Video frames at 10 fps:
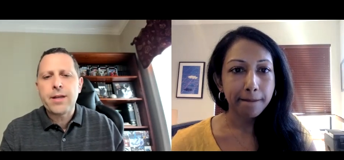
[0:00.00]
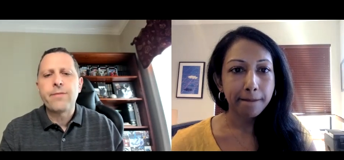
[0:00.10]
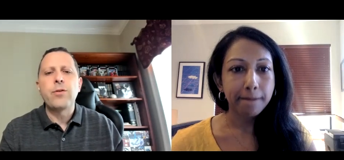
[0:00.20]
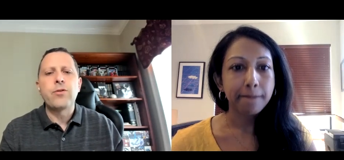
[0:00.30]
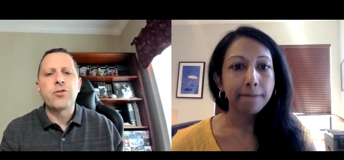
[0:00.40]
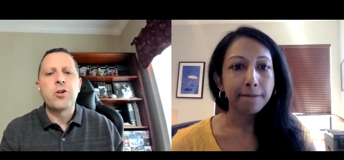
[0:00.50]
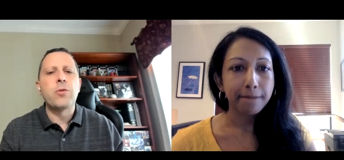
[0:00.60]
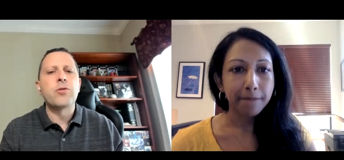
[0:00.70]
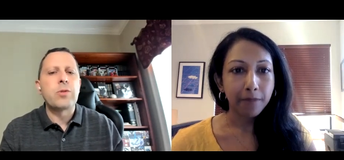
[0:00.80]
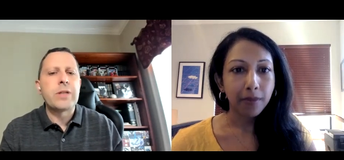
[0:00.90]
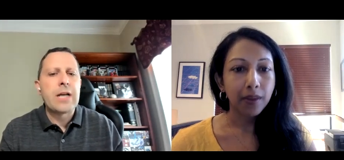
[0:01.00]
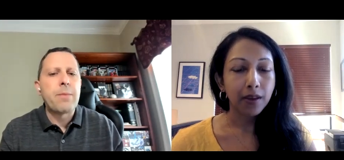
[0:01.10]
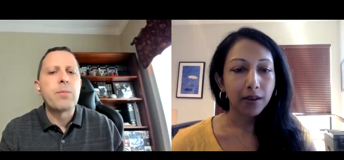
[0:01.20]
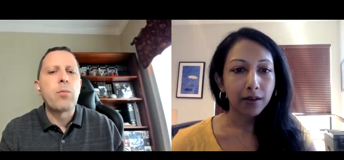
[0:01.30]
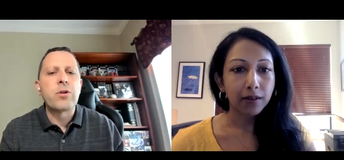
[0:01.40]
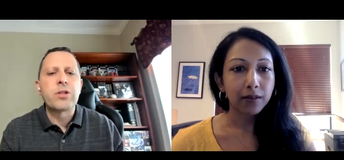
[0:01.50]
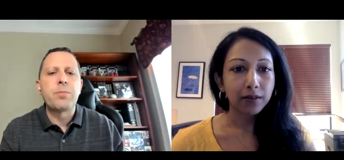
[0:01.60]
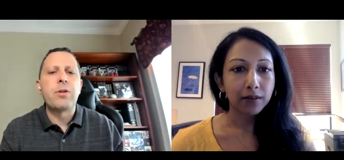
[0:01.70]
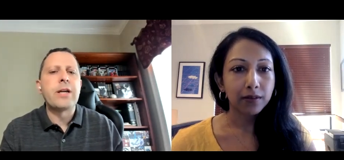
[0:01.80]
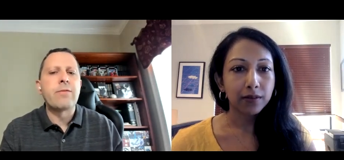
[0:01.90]
Speaker 1: thing a few years ago, is really coming
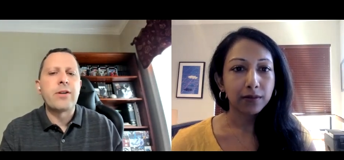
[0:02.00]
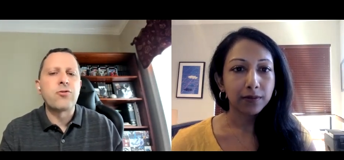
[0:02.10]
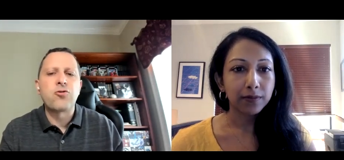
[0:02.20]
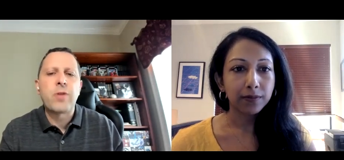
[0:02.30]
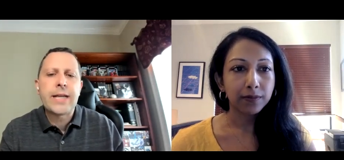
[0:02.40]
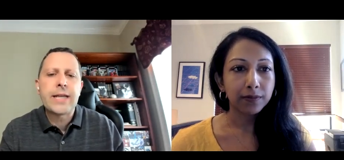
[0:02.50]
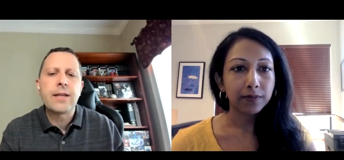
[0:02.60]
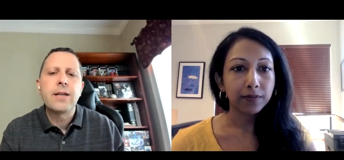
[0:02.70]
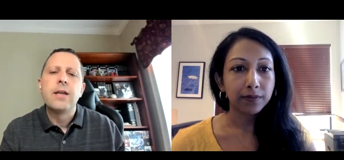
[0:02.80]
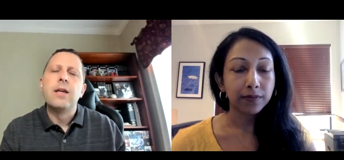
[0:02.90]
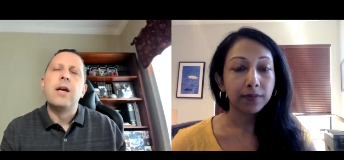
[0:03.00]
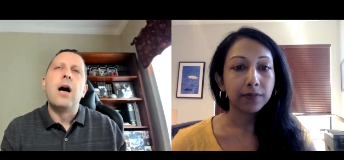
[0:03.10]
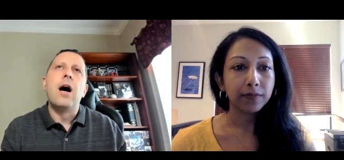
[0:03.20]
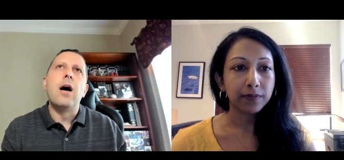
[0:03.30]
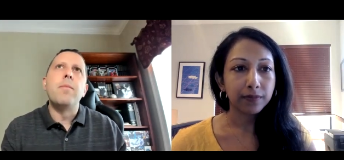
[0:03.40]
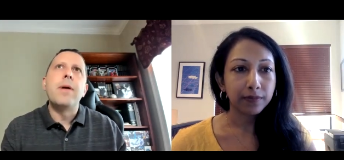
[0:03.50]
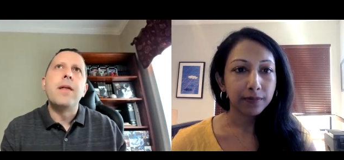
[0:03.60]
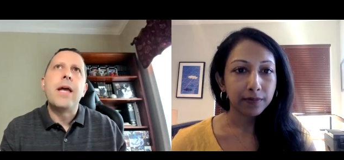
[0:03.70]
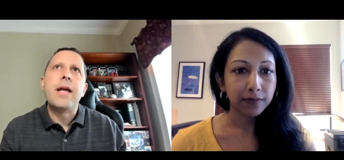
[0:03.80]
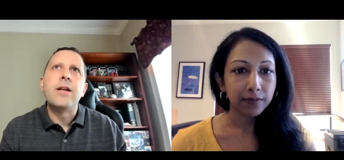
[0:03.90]
more into play around training,
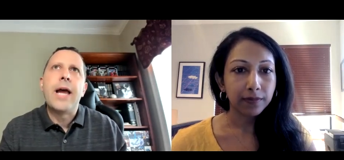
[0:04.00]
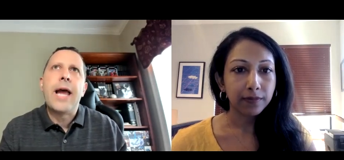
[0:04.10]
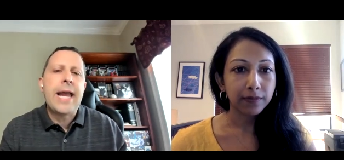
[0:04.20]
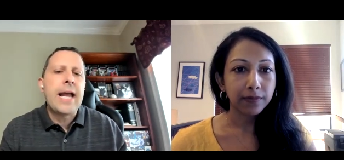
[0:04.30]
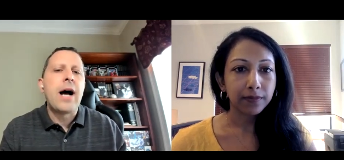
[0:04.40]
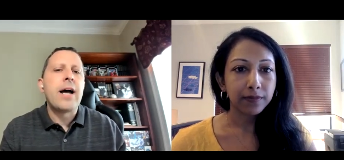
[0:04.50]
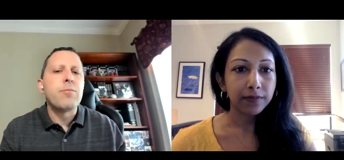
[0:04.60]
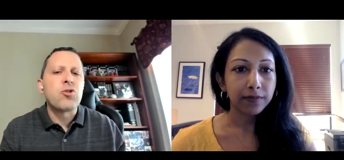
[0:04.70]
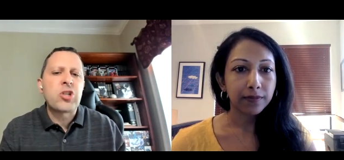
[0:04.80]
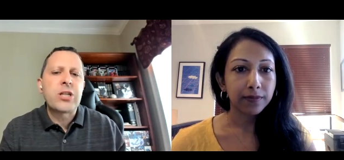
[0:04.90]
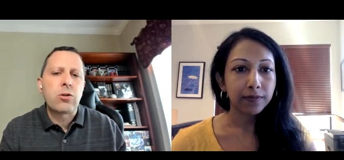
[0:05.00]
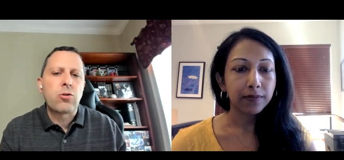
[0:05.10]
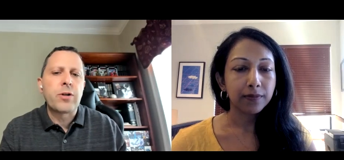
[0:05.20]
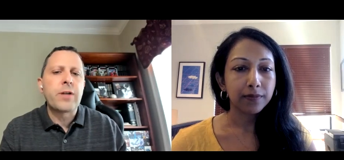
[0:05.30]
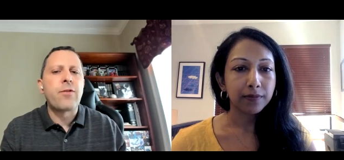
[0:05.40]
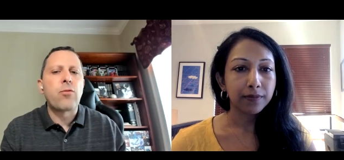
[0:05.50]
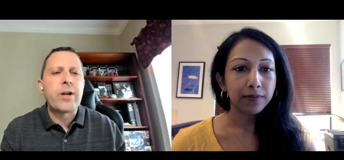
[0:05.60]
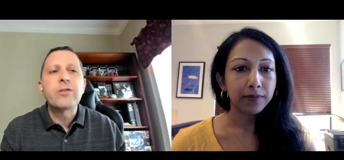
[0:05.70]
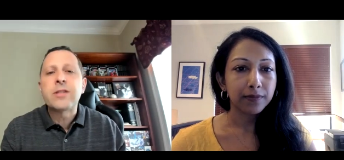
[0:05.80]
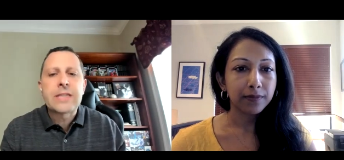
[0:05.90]
um, AI, machine learning
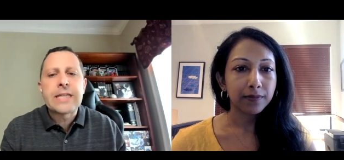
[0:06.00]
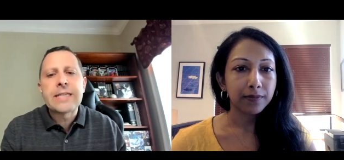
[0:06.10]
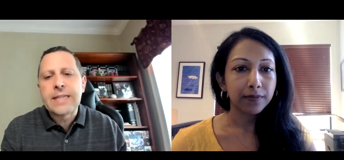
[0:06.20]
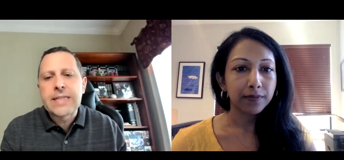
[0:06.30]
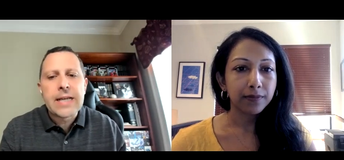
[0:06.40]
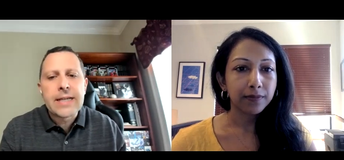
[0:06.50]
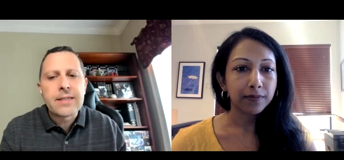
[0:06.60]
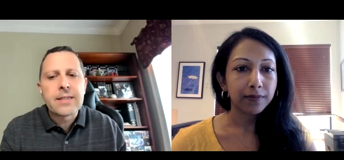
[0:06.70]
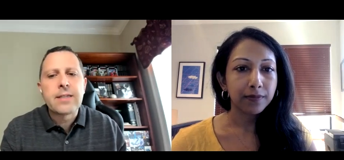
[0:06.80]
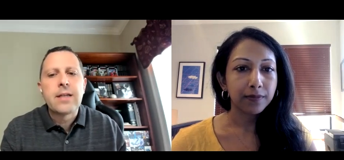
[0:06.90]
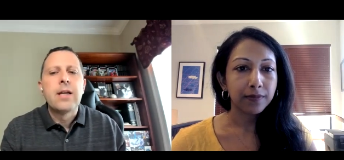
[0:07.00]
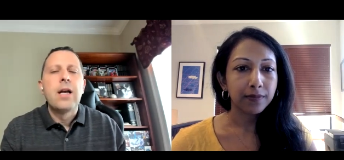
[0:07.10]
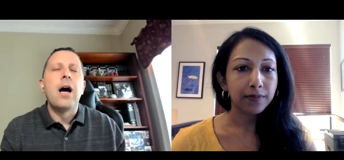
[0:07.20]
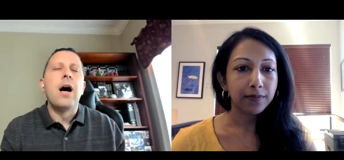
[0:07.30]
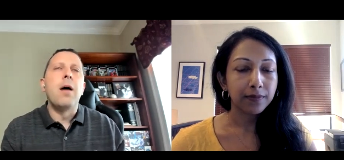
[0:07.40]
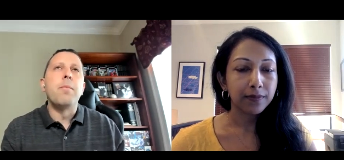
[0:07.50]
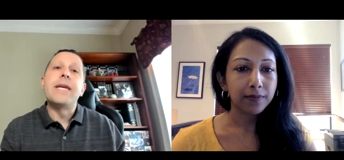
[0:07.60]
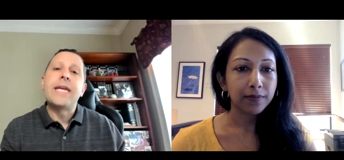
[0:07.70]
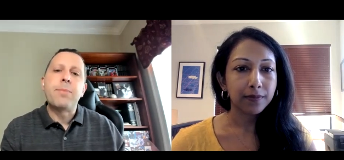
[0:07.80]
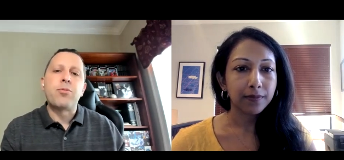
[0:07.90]
for rare disease insights.
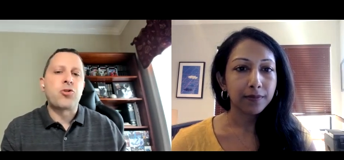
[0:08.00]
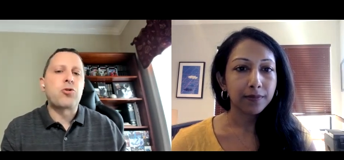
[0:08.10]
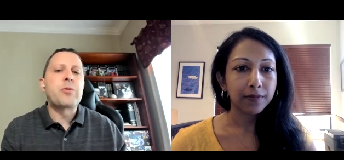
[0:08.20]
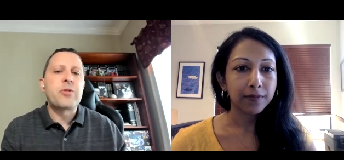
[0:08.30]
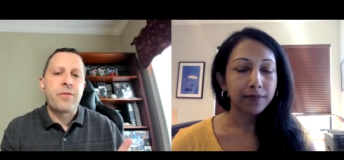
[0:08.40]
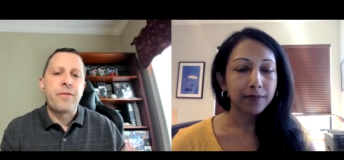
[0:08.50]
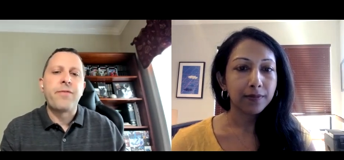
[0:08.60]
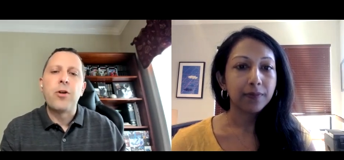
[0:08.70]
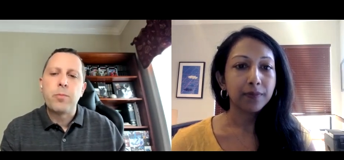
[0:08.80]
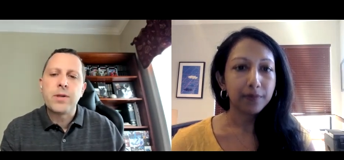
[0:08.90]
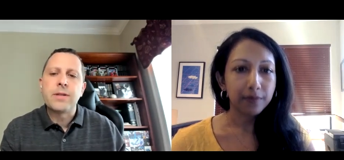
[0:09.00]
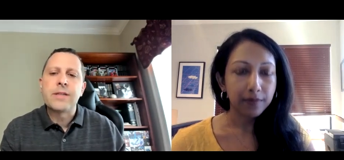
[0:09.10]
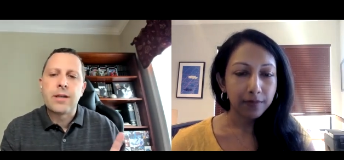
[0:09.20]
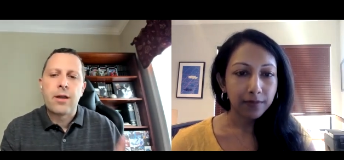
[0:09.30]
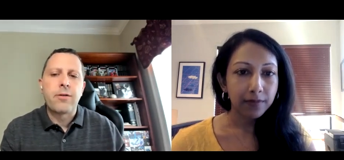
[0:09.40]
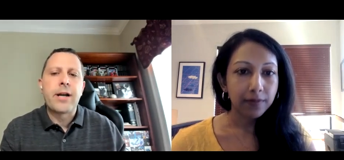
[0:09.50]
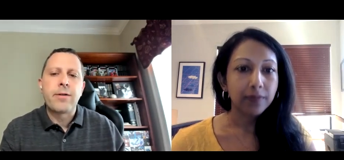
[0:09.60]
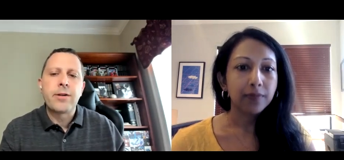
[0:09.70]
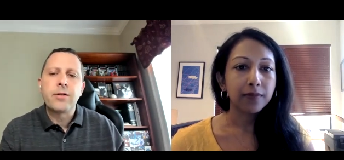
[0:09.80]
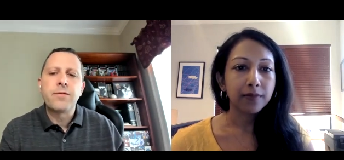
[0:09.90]
Um, e-prescription fulfillment is
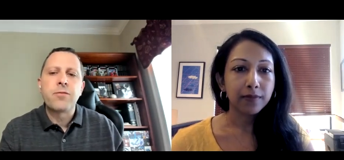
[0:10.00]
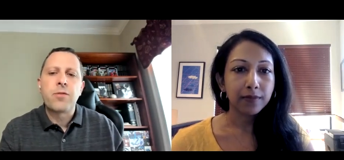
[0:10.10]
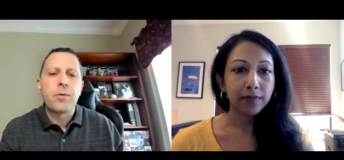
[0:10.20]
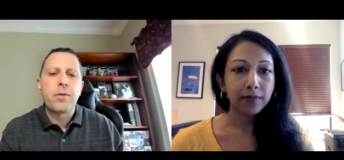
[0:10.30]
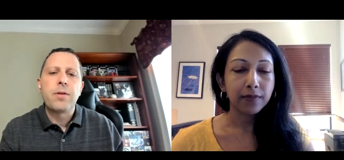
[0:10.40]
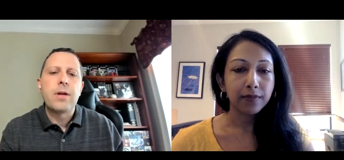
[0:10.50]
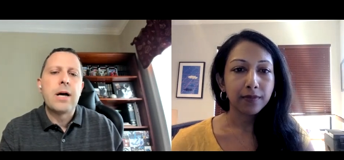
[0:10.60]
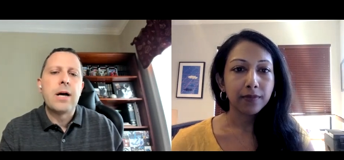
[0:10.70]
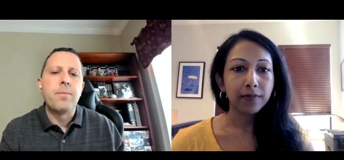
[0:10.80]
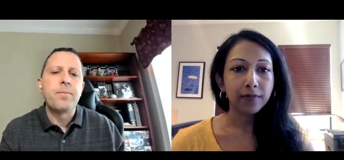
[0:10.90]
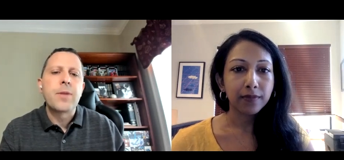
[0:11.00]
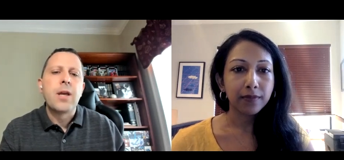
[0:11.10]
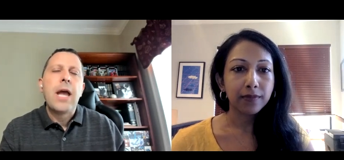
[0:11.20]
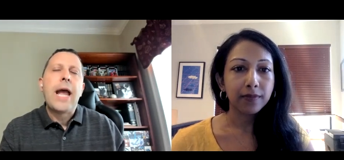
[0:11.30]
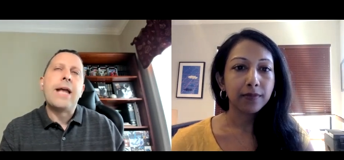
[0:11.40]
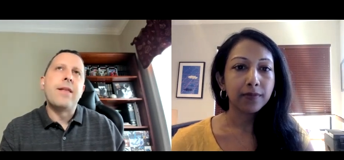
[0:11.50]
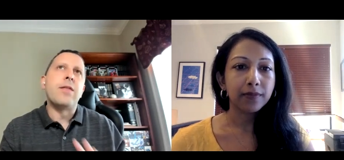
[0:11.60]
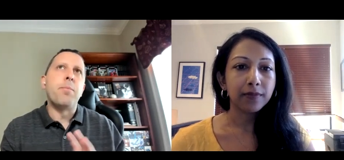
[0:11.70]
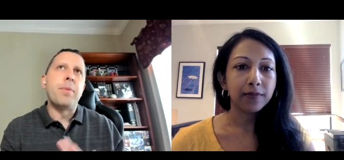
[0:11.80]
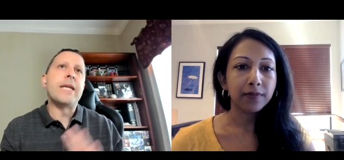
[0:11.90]
another area of growth. Um,
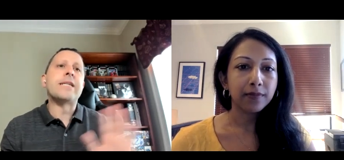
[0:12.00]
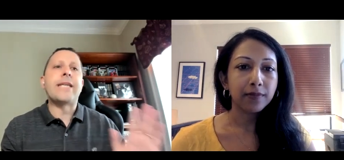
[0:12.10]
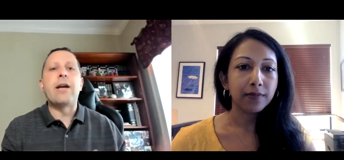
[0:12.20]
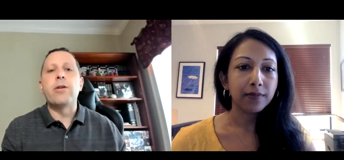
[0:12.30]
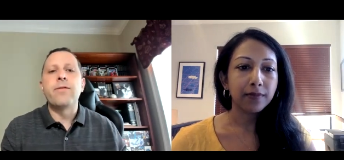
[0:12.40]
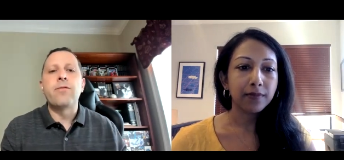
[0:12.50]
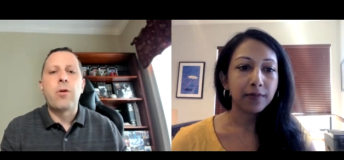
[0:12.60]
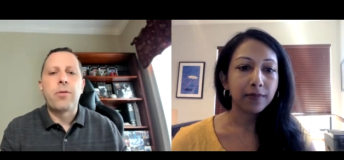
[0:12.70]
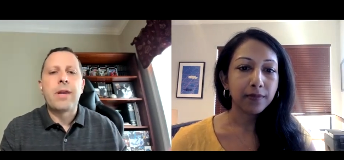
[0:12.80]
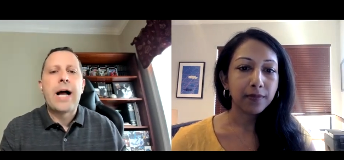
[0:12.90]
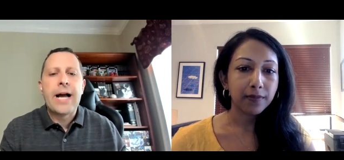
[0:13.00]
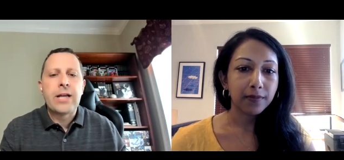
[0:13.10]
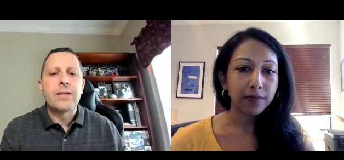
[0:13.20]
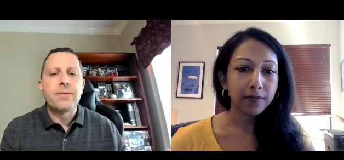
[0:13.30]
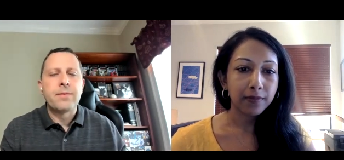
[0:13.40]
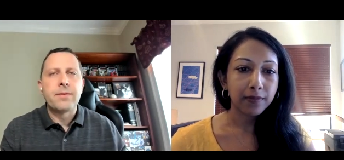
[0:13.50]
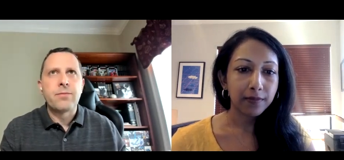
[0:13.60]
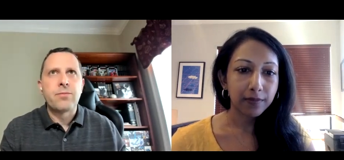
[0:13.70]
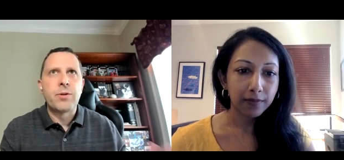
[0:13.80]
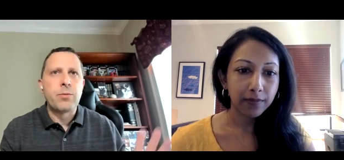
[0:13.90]
and then the biggest area of growth that I
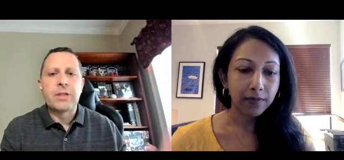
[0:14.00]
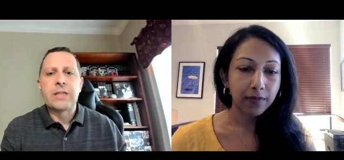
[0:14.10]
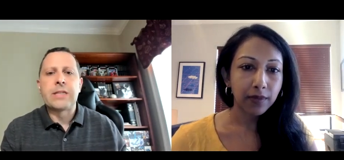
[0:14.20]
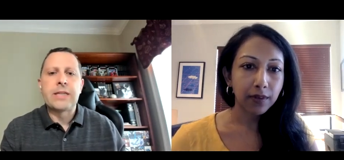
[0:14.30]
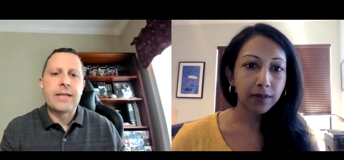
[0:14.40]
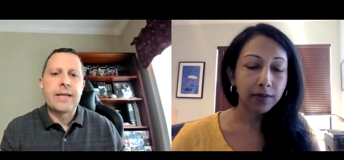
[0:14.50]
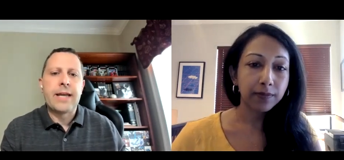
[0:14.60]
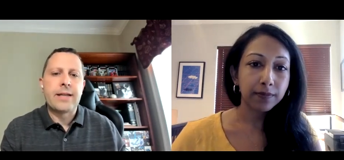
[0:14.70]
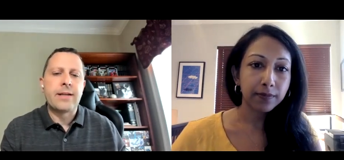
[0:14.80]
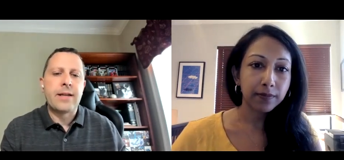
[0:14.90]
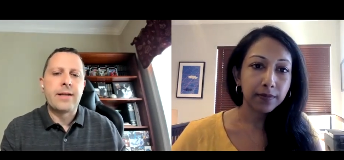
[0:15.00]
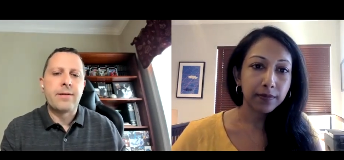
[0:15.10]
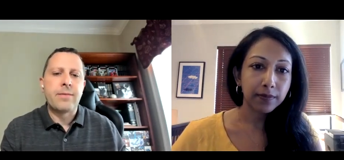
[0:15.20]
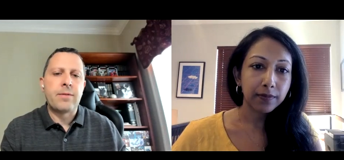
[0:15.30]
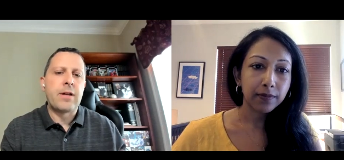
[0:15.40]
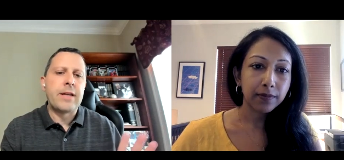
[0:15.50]
we really see and, and a